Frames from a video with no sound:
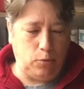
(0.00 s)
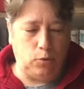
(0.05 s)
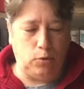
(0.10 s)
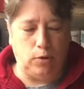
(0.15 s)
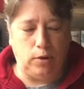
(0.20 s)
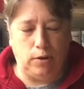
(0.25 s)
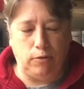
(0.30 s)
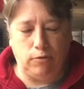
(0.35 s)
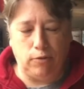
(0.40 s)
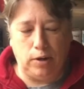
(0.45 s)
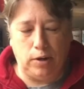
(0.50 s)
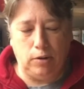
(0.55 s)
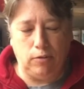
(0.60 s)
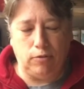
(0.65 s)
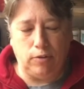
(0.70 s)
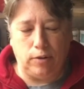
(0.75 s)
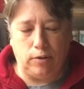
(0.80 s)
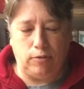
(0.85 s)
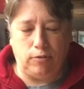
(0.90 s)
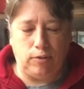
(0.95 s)
or they find a
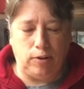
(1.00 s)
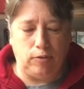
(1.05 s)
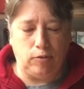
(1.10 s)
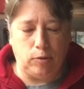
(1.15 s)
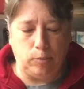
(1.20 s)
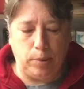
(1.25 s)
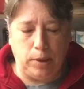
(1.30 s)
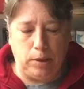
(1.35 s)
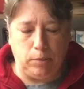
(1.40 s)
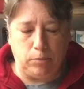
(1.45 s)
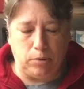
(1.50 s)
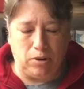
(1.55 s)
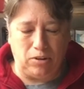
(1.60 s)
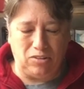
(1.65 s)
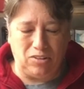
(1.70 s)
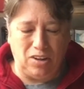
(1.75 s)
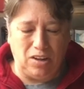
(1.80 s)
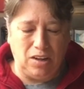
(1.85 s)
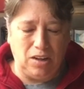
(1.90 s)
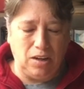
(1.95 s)
favorite paintbrush.